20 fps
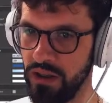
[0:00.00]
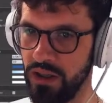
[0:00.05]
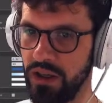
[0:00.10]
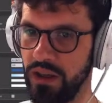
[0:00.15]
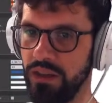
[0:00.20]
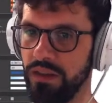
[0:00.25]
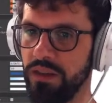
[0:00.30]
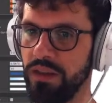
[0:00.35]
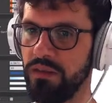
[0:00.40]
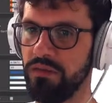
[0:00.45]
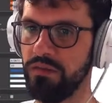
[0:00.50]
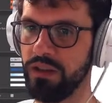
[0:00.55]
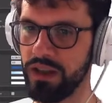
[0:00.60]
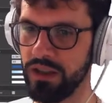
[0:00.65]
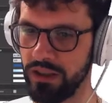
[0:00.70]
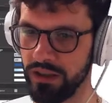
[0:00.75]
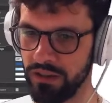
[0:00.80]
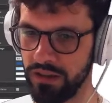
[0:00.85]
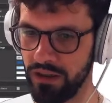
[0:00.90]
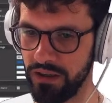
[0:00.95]
and they're
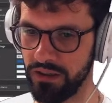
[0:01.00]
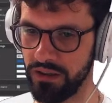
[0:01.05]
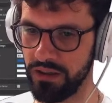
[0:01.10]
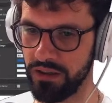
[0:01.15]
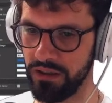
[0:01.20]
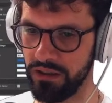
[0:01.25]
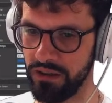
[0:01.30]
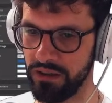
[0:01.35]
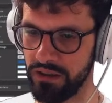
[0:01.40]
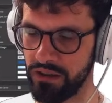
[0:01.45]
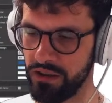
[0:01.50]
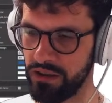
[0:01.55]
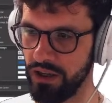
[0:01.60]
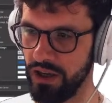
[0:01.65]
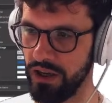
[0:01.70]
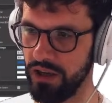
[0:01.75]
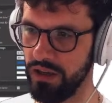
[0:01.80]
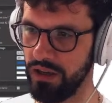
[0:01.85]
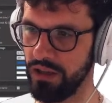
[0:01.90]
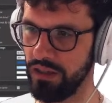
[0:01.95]
reading that in a
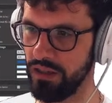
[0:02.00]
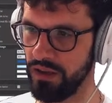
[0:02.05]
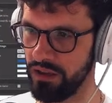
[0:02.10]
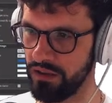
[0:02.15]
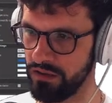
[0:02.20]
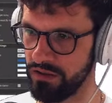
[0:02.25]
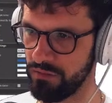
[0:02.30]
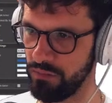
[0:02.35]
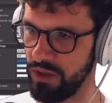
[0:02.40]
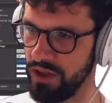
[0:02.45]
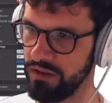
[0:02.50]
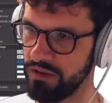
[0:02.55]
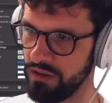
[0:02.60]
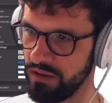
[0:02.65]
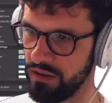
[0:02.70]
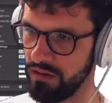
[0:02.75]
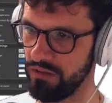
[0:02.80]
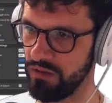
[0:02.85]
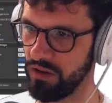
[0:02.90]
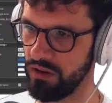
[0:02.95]
shader, and they're displacing
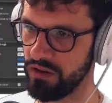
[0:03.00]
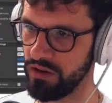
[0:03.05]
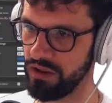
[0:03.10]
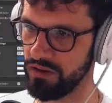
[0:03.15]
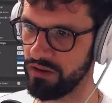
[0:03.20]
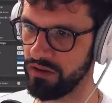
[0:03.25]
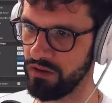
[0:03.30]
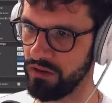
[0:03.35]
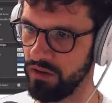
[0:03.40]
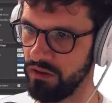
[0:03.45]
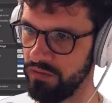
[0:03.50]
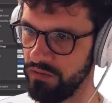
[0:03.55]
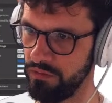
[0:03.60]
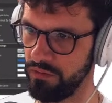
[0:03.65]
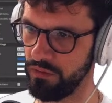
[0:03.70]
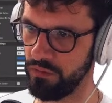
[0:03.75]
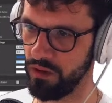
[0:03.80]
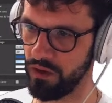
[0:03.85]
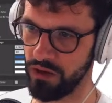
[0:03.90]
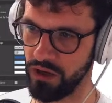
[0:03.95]
the vertices of
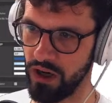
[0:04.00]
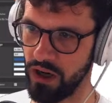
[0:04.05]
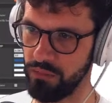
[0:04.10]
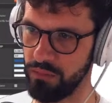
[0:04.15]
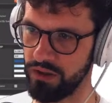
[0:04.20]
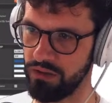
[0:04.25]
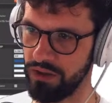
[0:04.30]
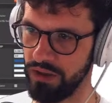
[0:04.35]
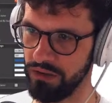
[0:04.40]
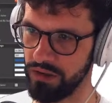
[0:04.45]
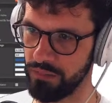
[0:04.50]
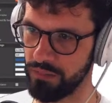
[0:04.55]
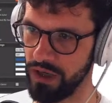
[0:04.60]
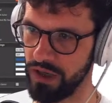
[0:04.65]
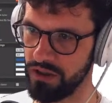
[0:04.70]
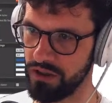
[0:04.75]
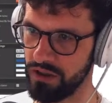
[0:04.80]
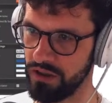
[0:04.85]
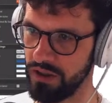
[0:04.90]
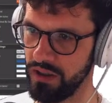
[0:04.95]
one arbitrary
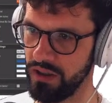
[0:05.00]
mesh,